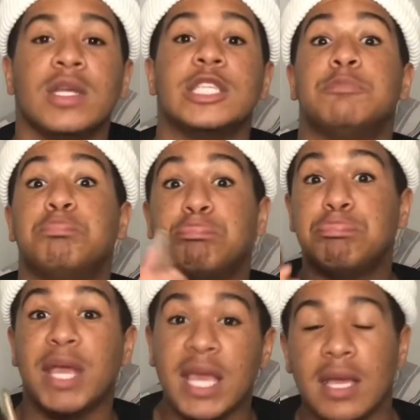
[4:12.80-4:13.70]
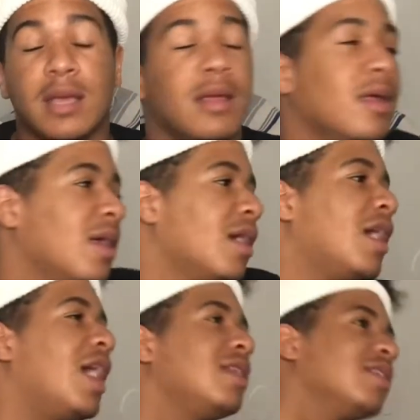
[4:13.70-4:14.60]
is pink.
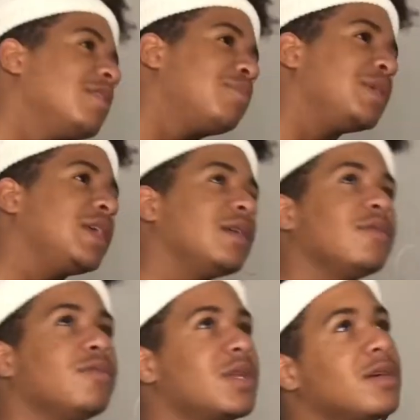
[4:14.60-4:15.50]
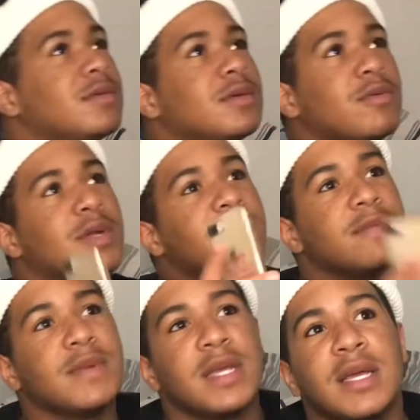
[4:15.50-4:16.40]
I love pink. Whatever,
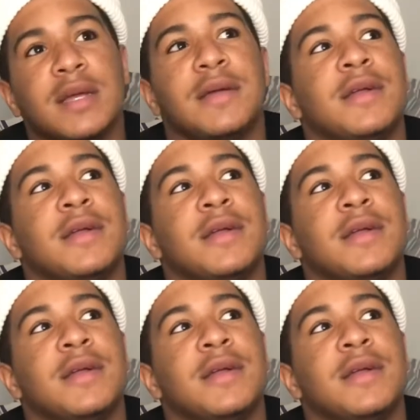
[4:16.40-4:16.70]
man.